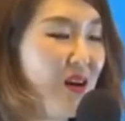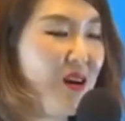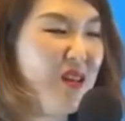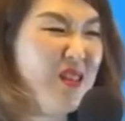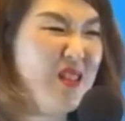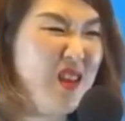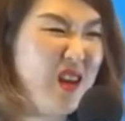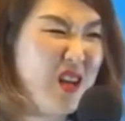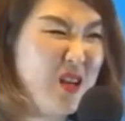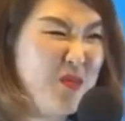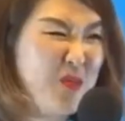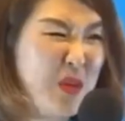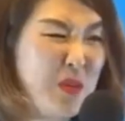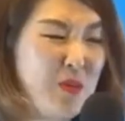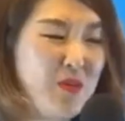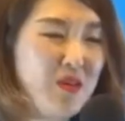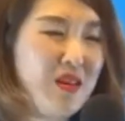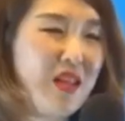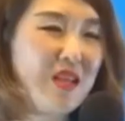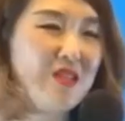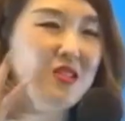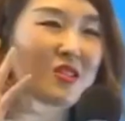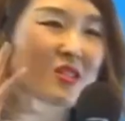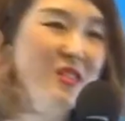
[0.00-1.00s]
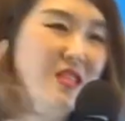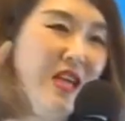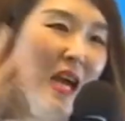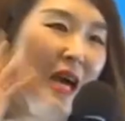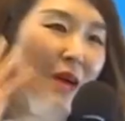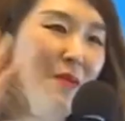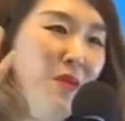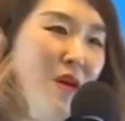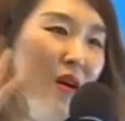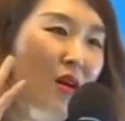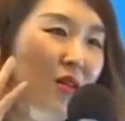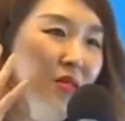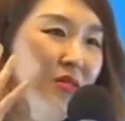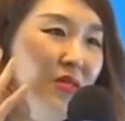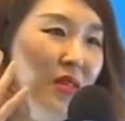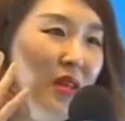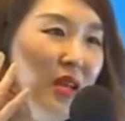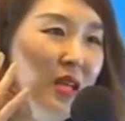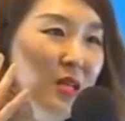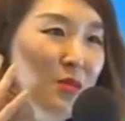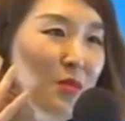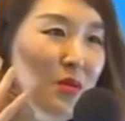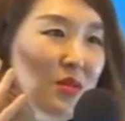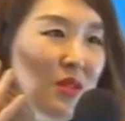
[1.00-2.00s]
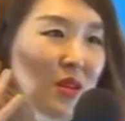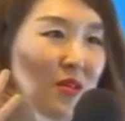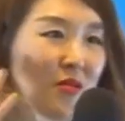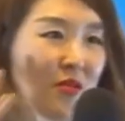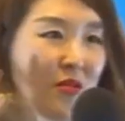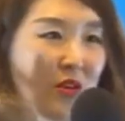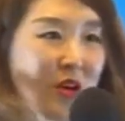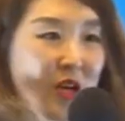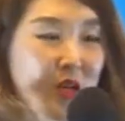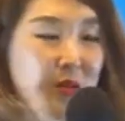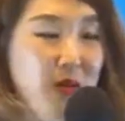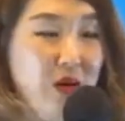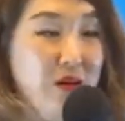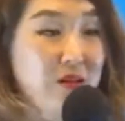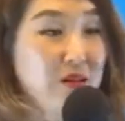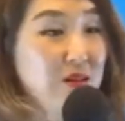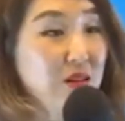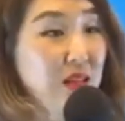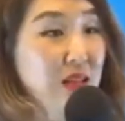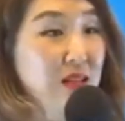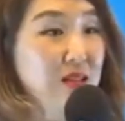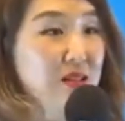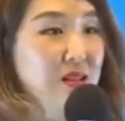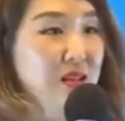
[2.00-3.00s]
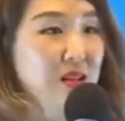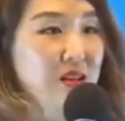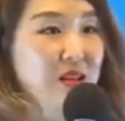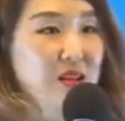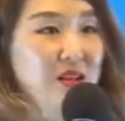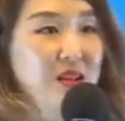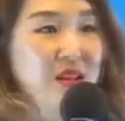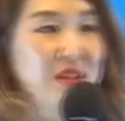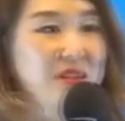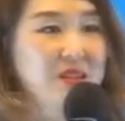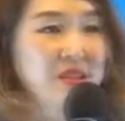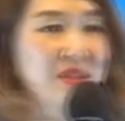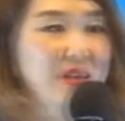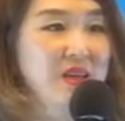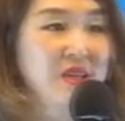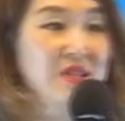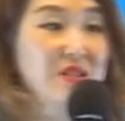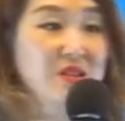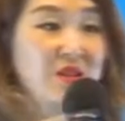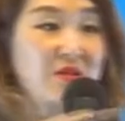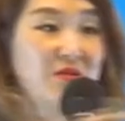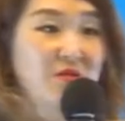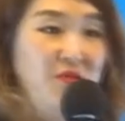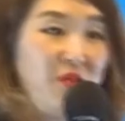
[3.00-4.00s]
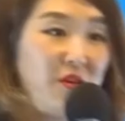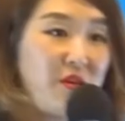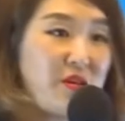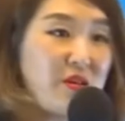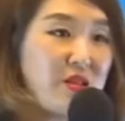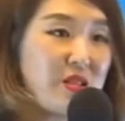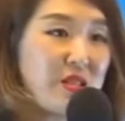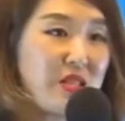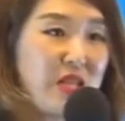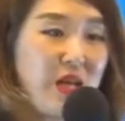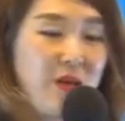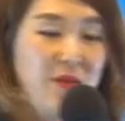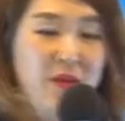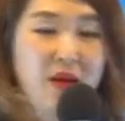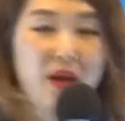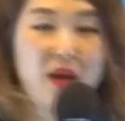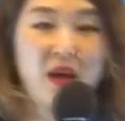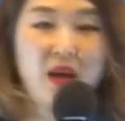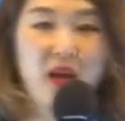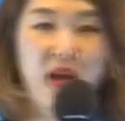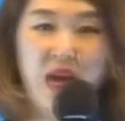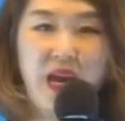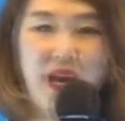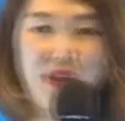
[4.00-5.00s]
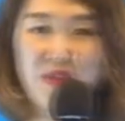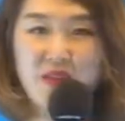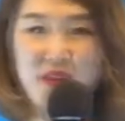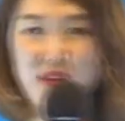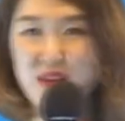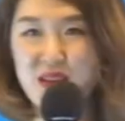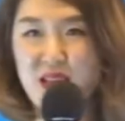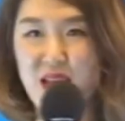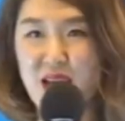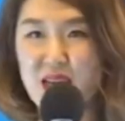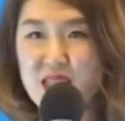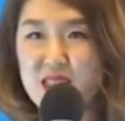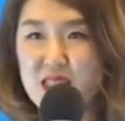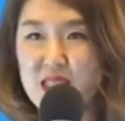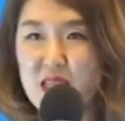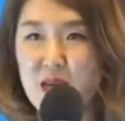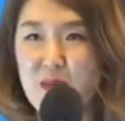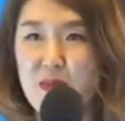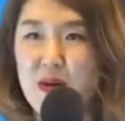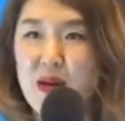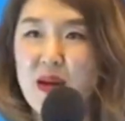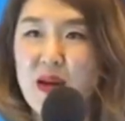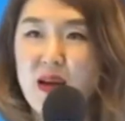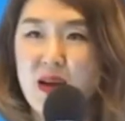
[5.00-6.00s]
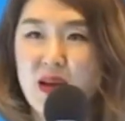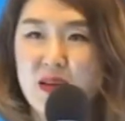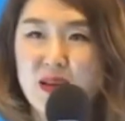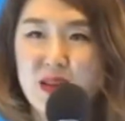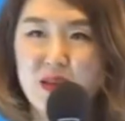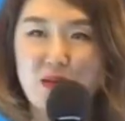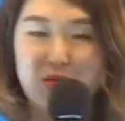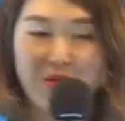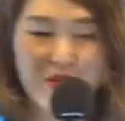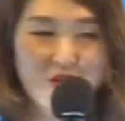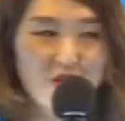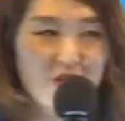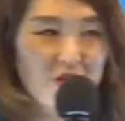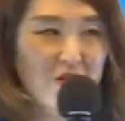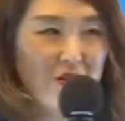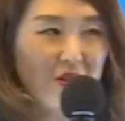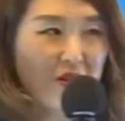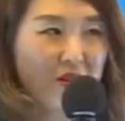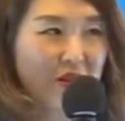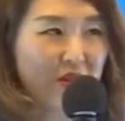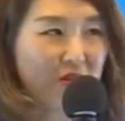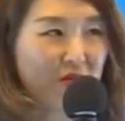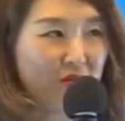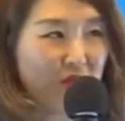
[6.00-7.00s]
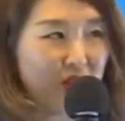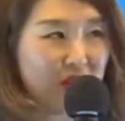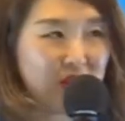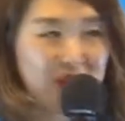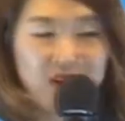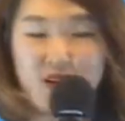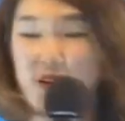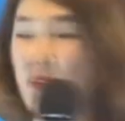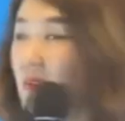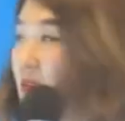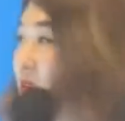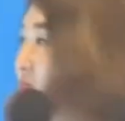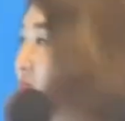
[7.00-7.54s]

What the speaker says: A lot of people like to dab on things, but they forget about cleansing. Cleansing is the first step and the last step, and let me show you the video.